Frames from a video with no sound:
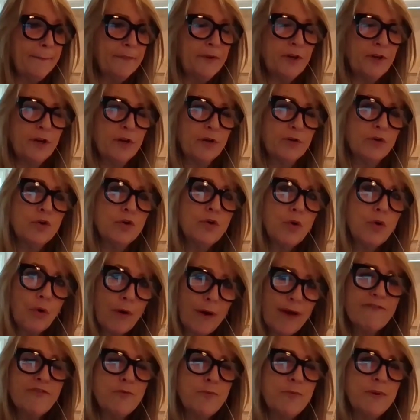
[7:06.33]
Not
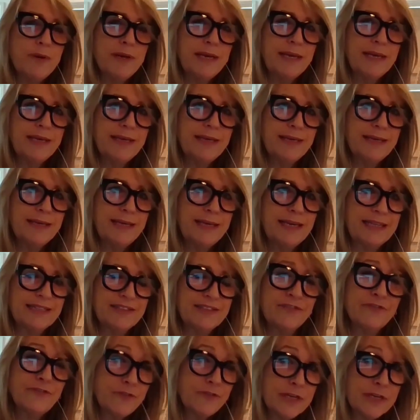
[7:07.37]
everybody
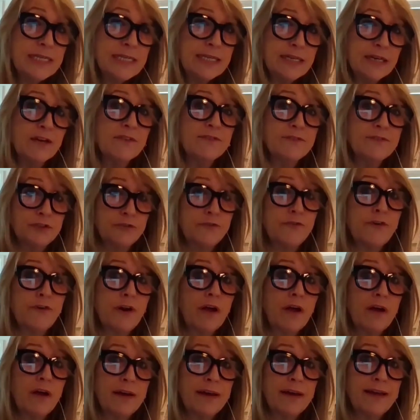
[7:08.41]
is fit enough to
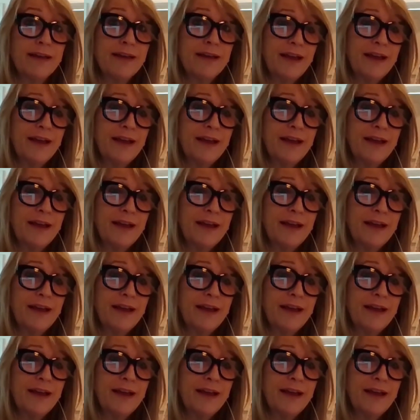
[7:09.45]
fly,